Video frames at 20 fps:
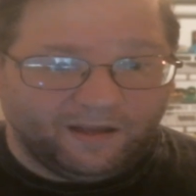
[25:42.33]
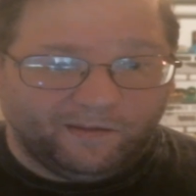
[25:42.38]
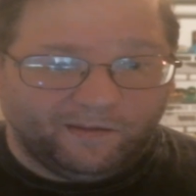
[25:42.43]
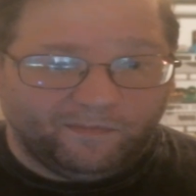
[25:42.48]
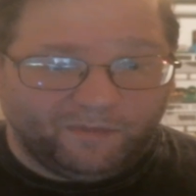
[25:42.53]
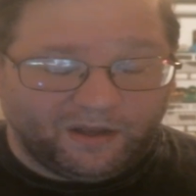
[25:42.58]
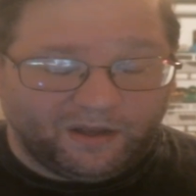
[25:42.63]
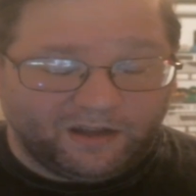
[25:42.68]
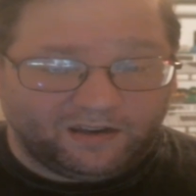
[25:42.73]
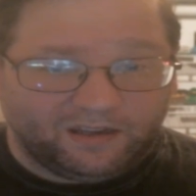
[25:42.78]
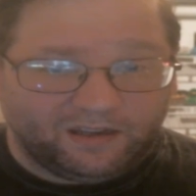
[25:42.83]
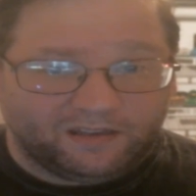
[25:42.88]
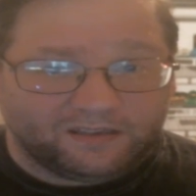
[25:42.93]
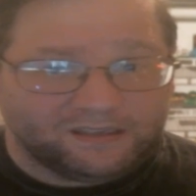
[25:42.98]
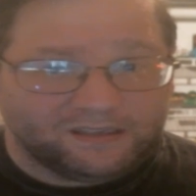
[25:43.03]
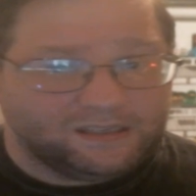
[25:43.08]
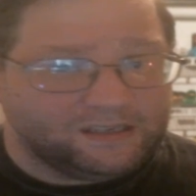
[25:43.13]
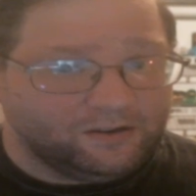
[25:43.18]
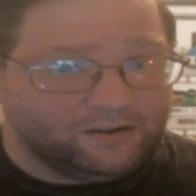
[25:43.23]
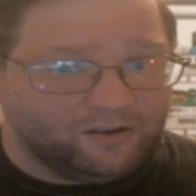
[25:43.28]
But
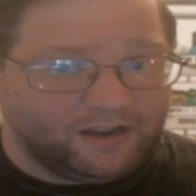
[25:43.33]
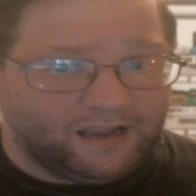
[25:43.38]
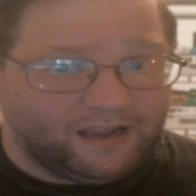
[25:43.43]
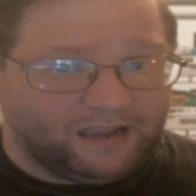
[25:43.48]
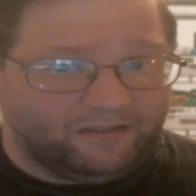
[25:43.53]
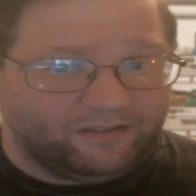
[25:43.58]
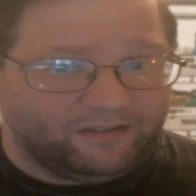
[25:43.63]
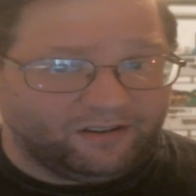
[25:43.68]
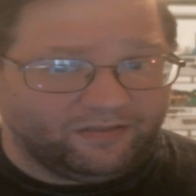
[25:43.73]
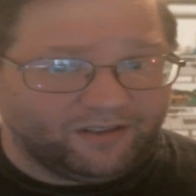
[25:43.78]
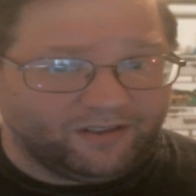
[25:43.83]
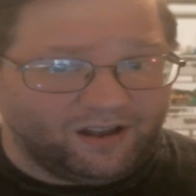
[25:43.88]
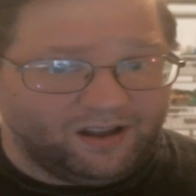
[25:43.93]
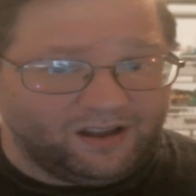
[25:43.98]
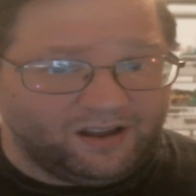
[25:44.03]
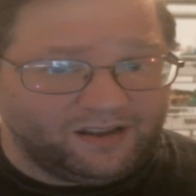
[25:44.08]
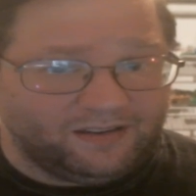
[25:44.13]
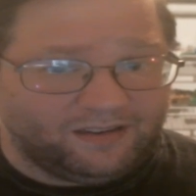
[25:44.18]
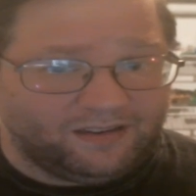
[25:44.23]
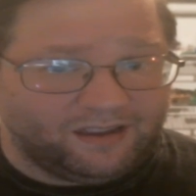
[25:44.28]
it's still going to have enough
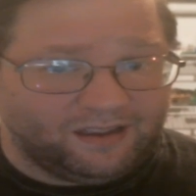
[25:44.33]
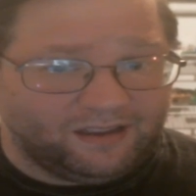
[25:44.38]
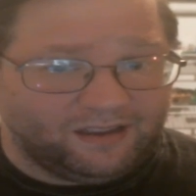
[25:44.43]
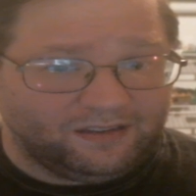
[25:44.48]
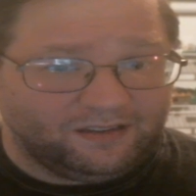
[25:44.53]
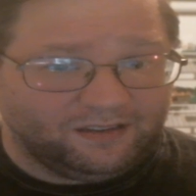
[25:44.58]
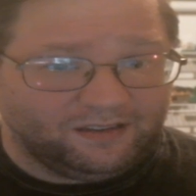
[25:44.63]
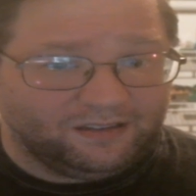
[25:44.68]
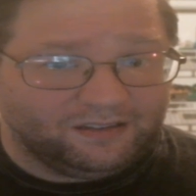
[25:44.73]
content